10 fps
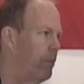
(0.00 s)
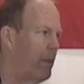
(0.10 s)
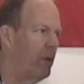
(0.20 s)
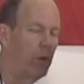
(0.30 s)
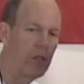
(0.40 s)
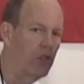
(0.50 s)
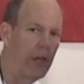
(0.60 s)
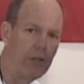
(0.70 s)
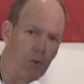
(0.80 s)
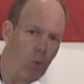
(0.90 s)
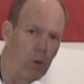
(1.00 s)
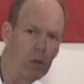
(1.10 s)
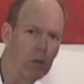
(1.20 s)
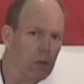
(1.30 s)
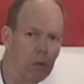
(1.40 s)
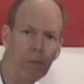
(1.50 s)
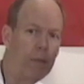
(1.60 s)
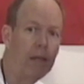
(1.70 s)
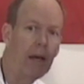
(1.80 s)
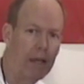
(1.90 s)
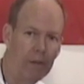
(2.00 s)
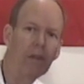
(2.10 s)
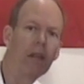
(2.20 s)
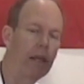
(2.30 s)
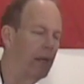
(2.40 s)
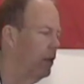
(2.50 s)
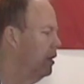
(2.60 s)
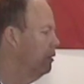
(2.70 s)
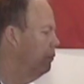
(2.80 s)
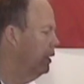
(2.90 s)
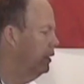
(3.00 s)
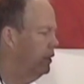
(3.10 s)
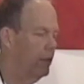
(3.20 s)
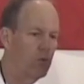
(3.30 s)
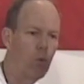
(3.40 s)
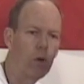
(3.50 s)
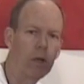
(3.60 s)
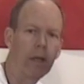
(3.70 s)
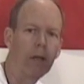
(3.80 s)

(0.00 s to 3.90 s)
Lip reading: maybe when you change a whirl, or maybe not even then, but it does work.